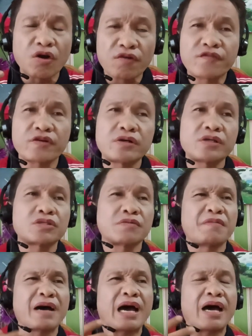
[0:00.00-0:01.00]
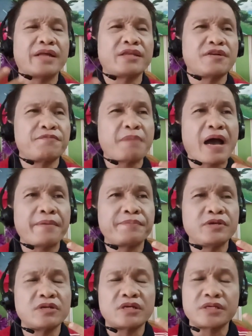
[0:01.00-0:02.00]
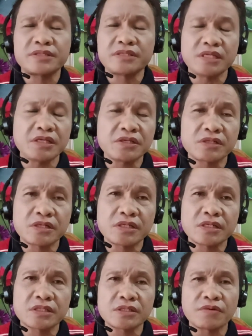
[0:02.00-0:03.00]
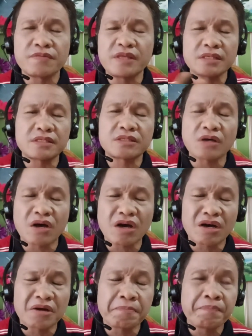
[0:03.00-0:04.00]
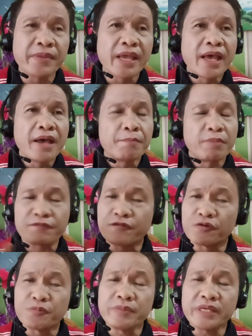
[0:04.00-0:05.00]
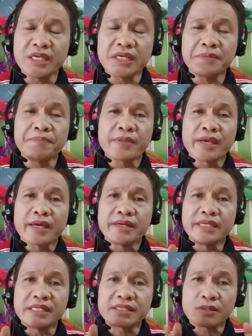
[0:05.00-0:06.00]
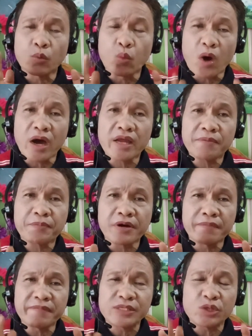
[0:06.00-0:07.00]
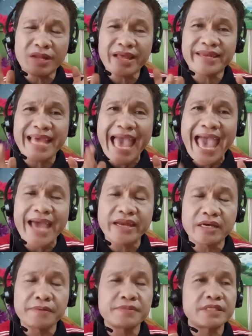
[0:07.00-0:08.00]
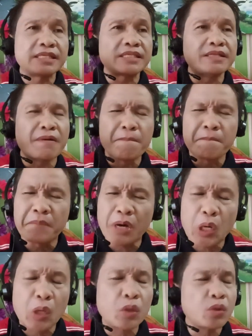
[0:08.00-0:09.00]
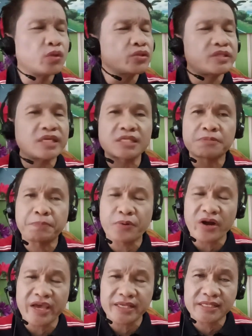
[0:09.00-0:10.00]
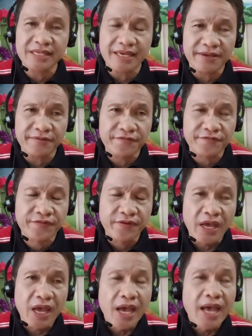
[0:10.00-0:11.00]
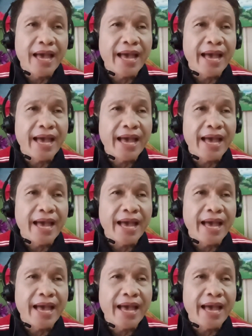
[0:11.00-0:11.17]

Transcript: covers of other popular singers of this song. But for me, this one from Miss Yolanda Adams is the most expressive.